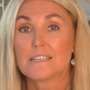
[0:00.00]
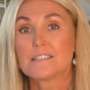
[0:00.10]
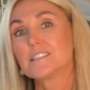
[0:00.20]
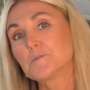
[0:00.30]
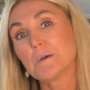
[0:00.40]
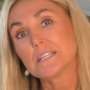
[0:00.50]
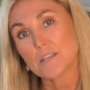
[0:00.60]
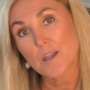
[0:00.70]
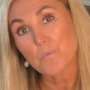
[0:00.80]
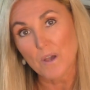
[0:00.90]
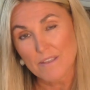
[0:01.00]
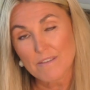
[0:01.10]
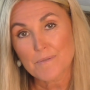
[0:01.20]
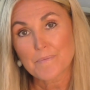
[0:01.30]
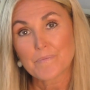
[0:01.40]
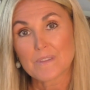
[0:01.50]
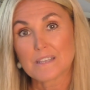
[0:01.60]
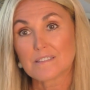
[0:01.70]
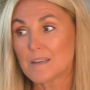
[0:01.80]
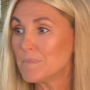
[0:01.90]
to spend time with,
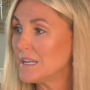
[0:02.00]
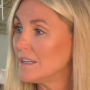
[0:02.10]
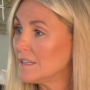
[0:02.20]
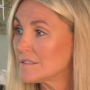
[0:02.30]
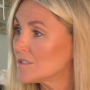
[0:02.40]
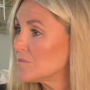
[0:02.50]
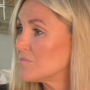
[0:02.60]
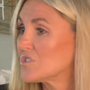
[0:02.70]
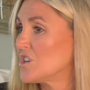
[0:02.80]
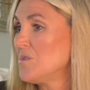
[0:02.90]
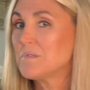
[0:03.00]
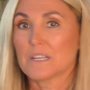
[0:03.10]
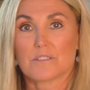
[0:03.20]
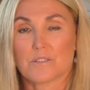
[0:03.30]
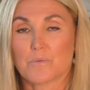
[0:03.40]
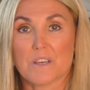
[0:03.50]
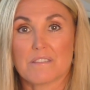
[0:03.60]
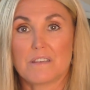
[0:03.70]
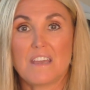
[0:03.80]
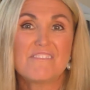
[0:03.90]
somebody to go places with
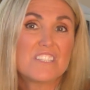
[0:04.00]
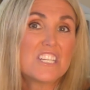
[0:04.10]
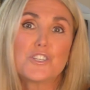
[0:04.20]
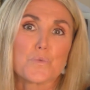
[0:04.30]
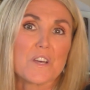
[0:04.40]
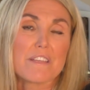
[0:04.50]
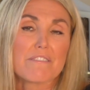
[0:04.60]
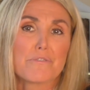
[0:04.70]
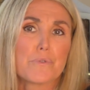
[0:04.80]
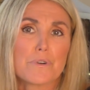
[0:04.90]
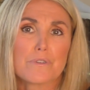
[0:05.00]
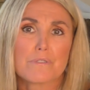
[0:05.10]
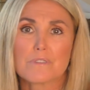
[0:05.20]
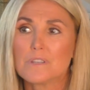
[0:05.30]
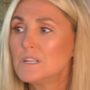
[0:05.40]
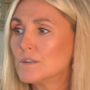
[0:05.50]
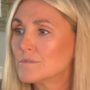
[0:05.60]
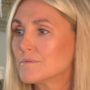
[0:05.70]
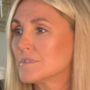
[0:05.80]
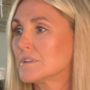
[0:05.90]
and have dinner with, or, you
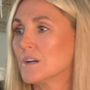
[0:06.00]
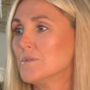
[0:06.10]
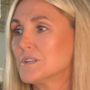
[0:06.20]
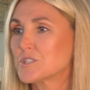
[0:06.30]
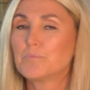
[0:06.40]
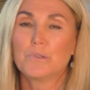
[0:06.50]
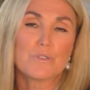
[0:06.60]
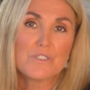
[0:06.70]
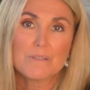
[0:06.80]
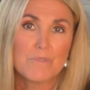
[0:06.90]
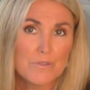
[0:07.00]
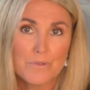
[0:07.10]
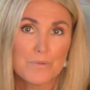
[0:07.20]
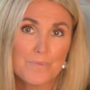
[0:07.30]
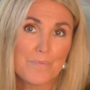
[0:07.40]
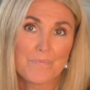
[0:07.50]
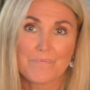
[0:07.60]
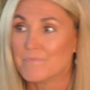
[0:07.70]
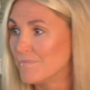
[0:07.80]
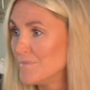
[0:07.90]
know, go explore some new
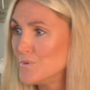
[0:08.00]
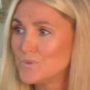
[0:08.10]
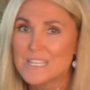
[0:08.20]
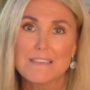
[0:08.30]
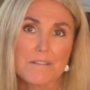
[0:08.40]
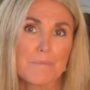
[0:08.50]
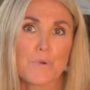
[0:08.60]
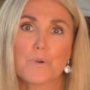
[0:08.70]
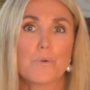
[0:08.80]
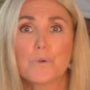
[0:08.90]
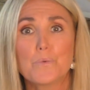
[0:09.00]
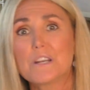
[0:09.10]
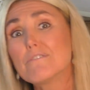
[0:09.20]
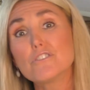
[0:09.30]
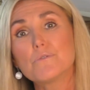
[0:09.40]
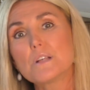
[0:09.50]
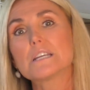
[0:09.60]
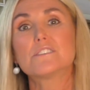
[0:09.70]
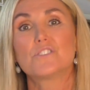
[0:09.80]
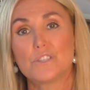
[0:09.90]
museum or, or whatever you
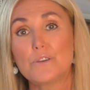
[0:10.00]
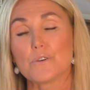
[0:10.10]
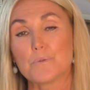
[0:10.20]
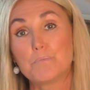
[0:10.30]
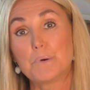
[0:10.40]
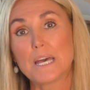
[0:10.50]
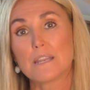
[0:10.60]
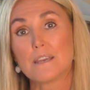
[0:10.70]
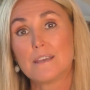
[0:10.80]
like to do. But,